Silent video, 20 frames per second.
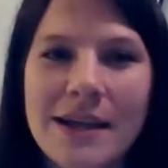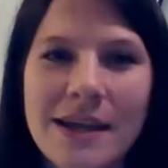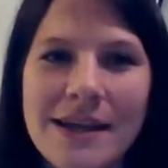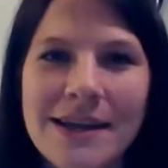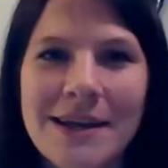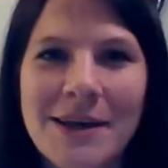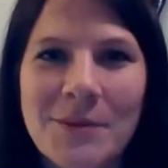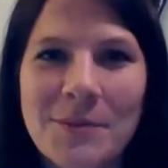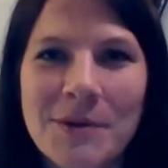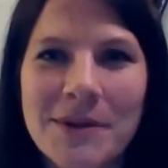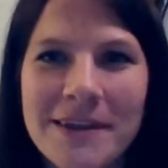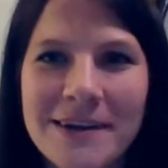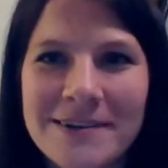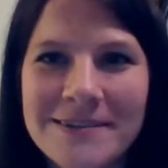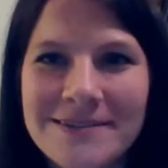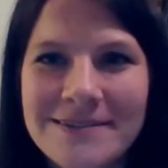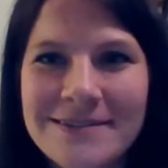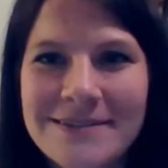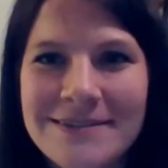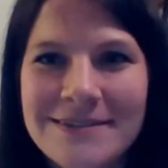I can't help you there.
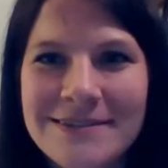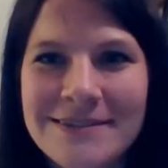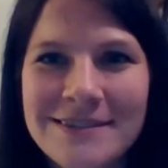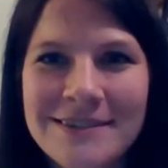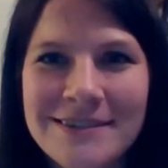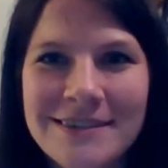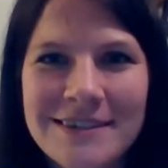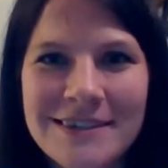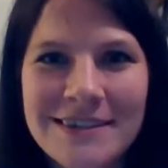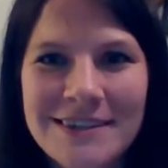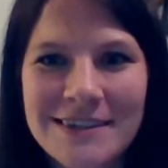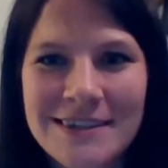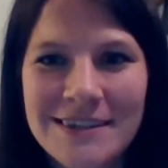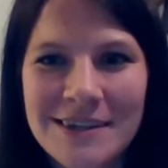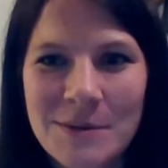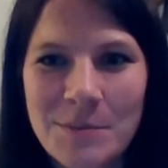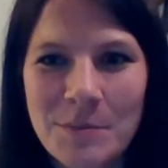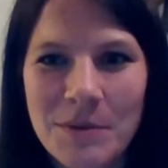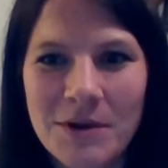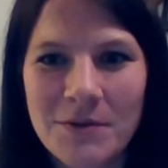
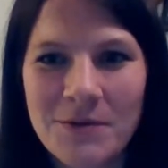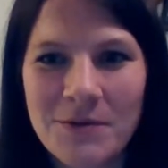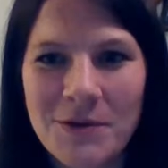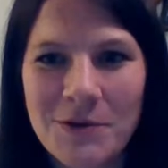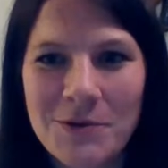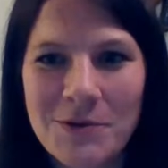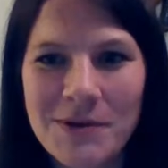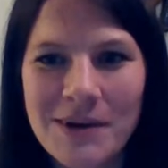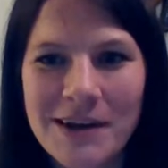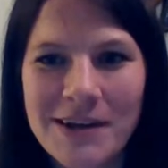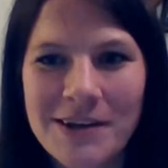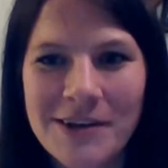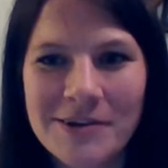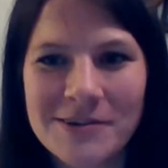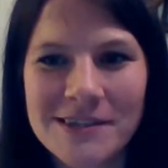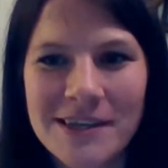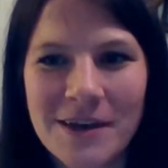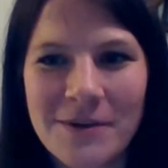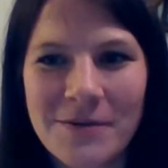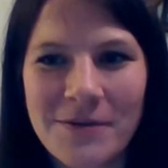But if you
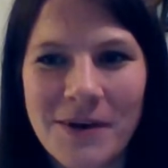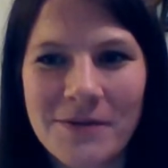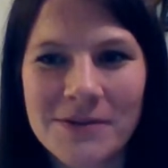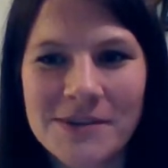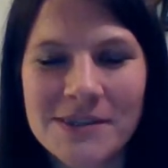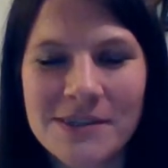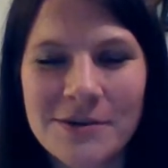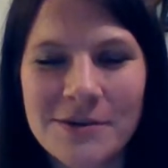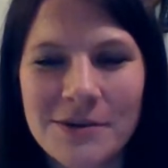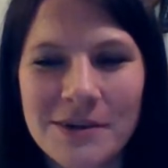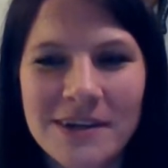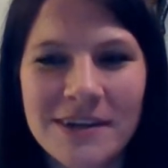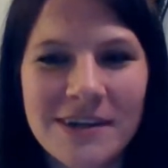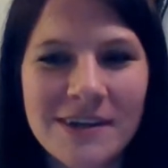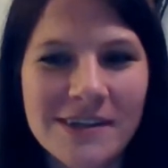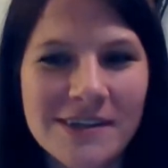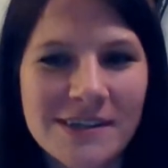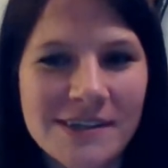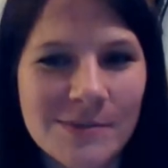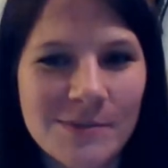yourself have a soda
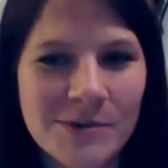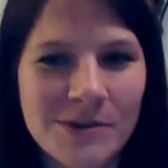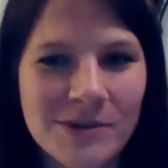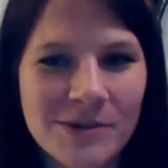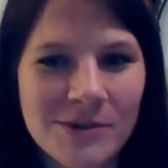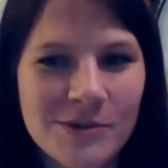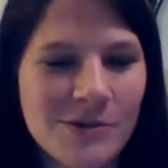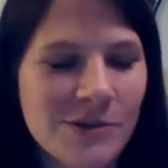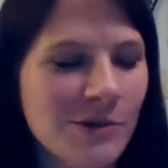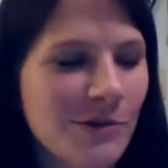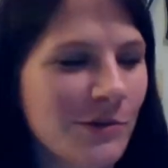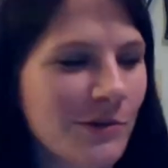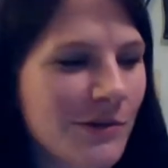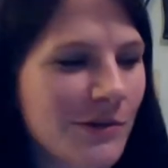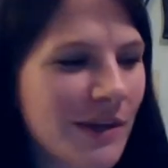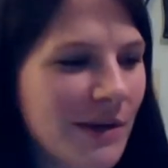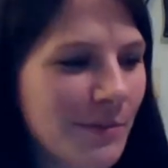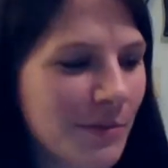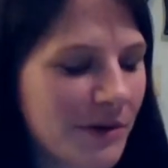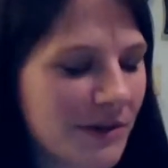hidden somewhere, you too
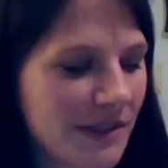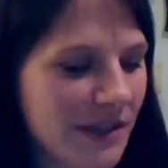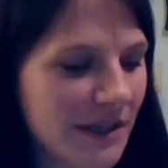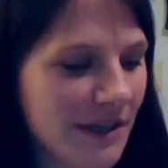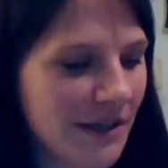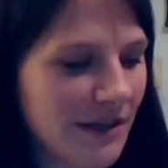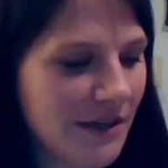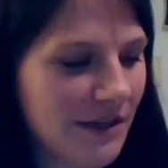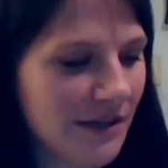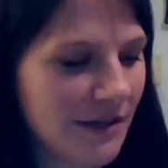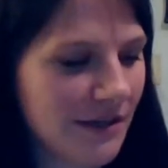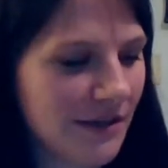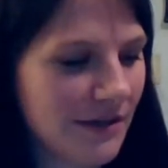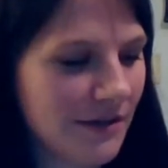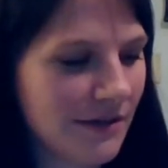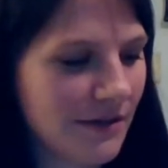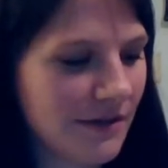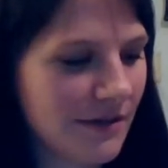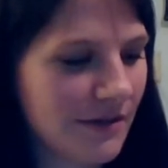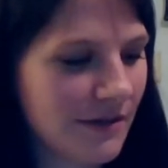can partake.
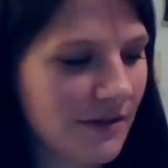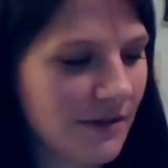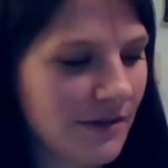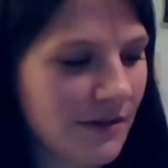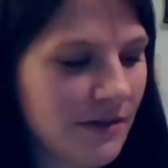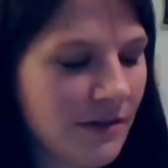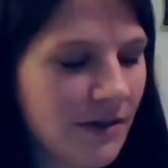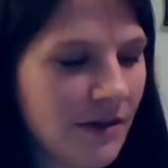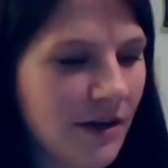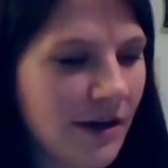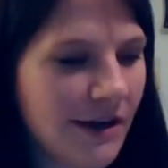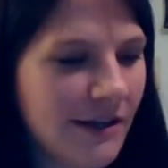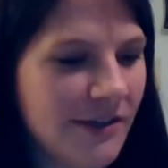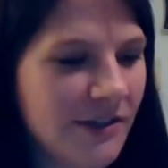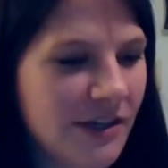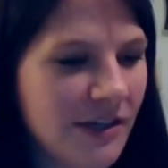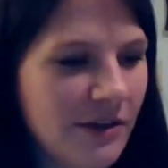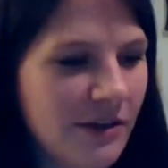All right,